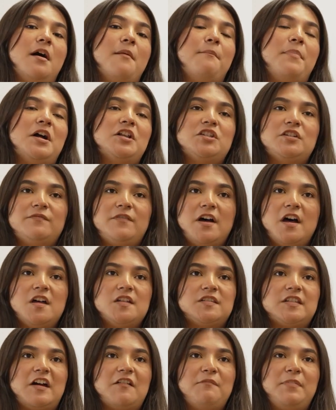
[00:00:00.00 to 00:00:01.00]
bunch of
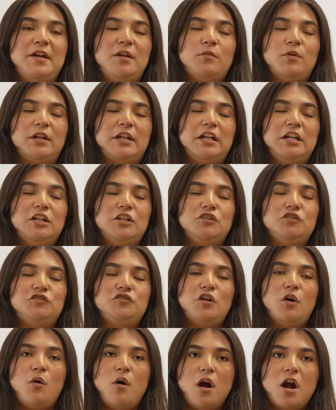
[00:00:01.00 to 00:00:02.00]
us have been working
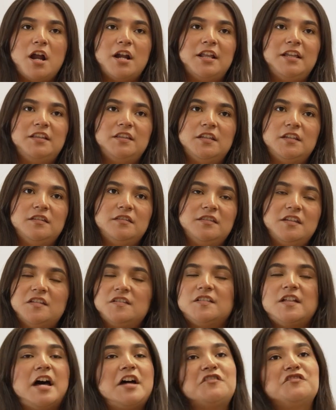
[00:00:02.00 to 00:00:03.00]
so hard in
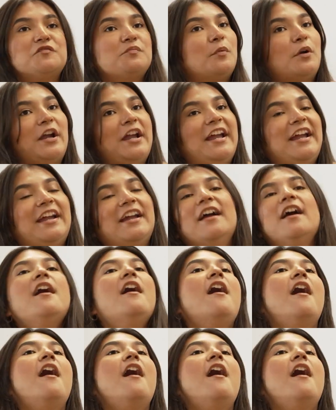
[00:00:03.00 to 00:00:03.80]
this last spring,